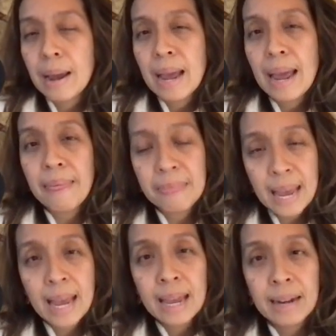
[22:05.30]
And
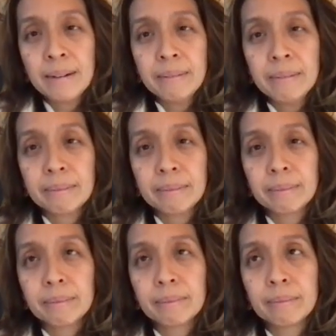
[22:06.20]
then
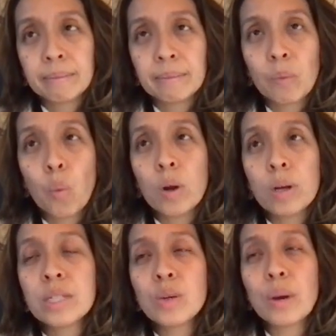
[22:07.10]

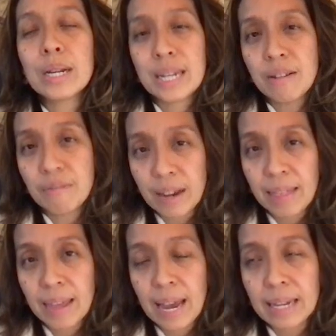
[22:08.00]
once you identify
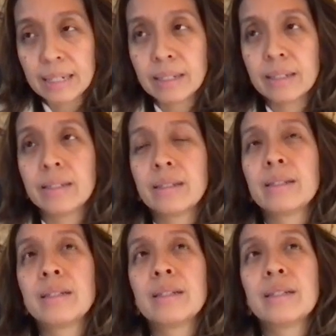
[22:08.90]
that,
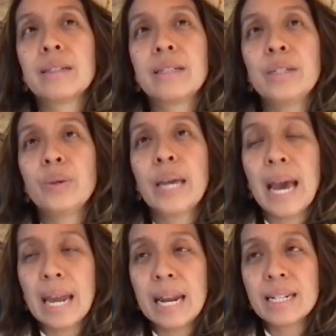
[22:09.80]
you
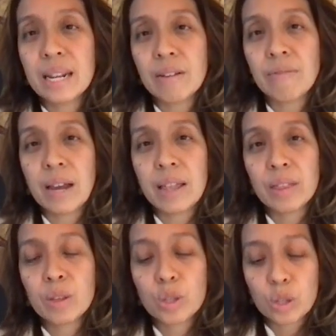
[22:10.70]
can identify
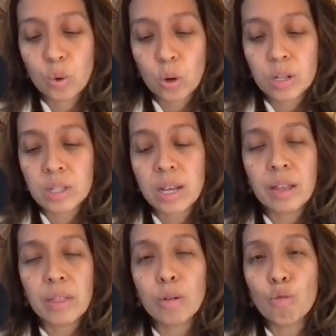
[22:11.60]
the source,
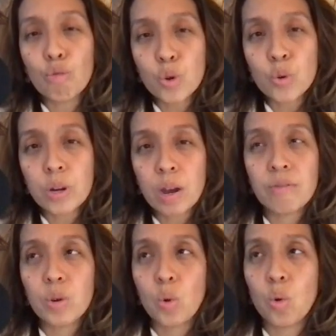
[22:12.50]
the root of
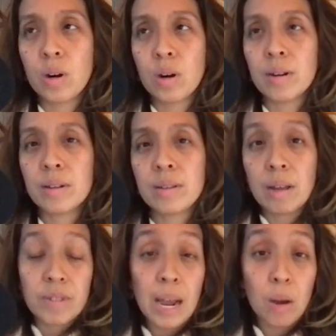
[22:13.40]
your
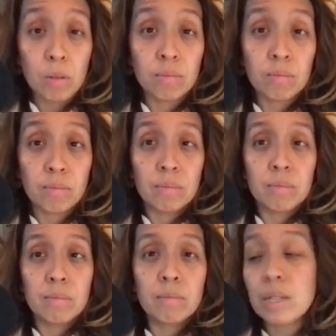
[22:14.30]
self doubt.
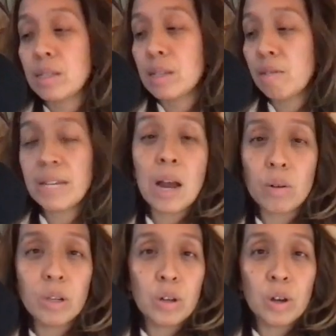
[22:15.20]
The self
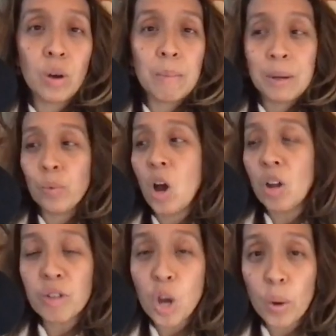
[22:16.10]
doubt, you know, I mean, we all
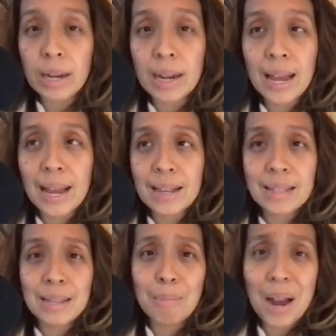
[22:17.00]
know it
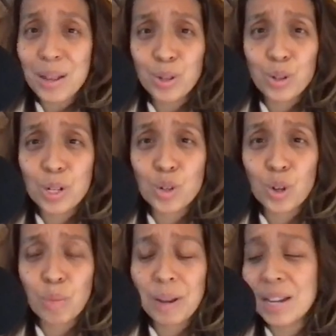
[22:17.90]
as imposter
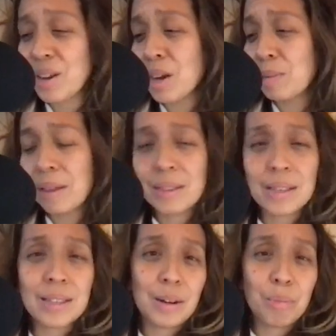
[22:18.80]
syndrome. And I talked about
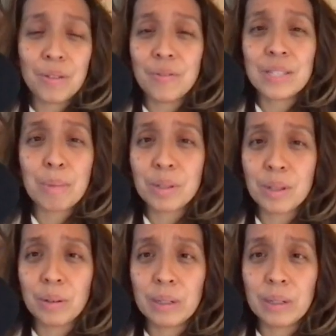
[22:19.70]
this on a previous episode.